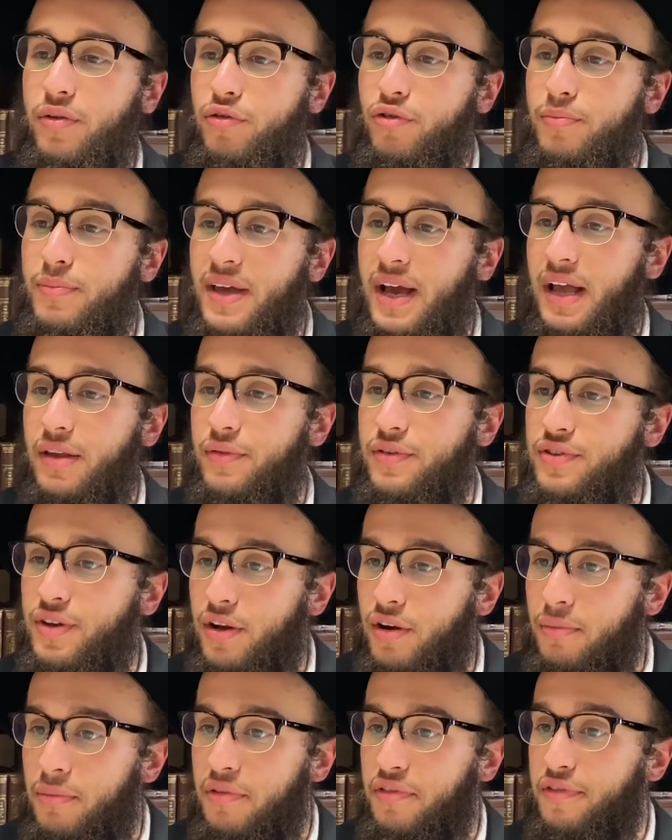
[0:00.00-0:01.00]
to be chas
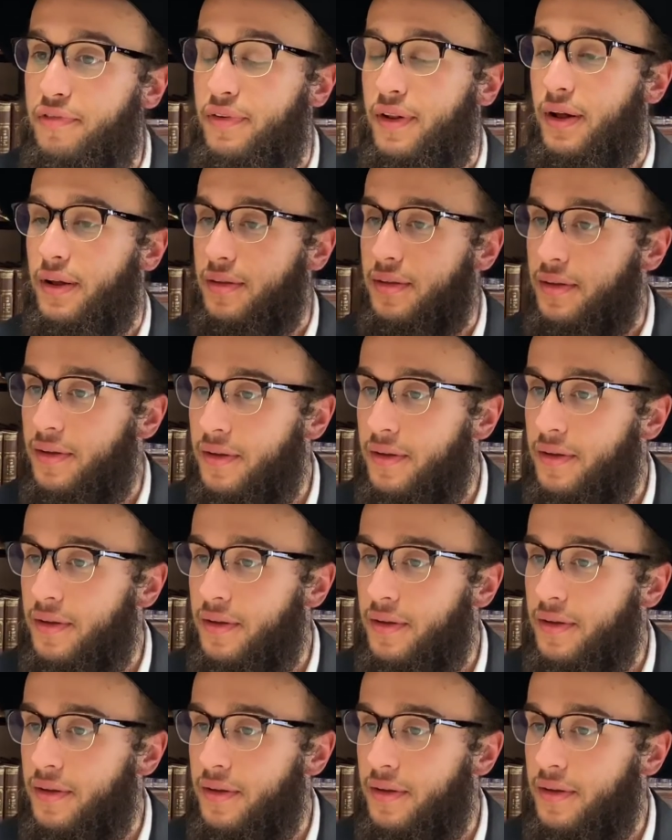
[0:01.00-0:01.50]
shalom flawed.